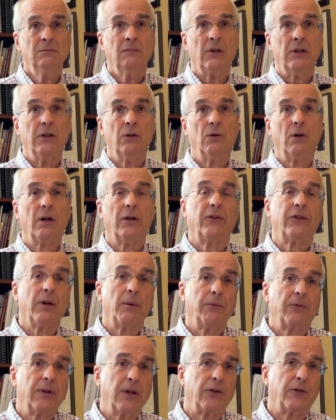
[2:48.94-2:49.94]
You were in some
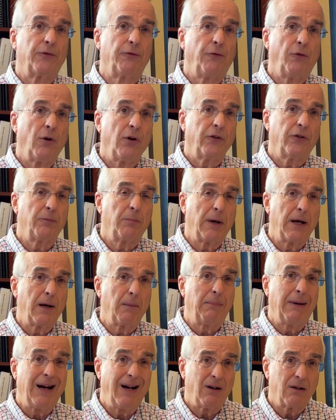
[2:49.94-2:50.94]
sense forced by a
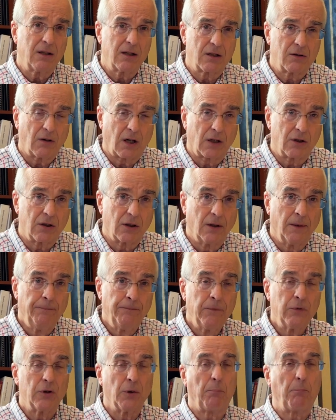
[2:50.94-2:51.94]
power structure
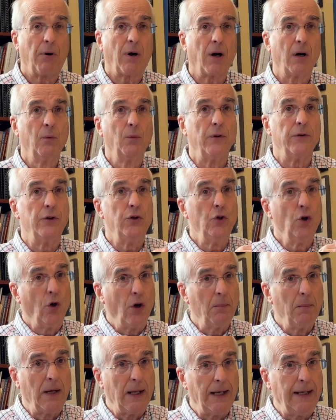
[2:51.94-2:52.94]
to part with your
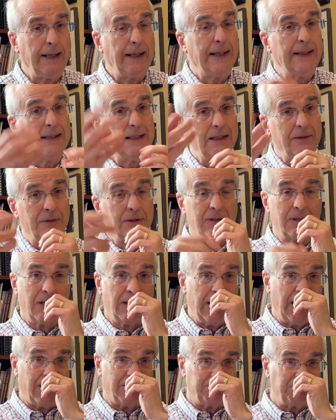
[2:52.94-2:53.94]
money and give it to
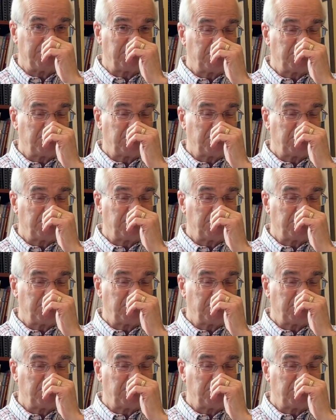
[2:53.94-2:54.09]
them.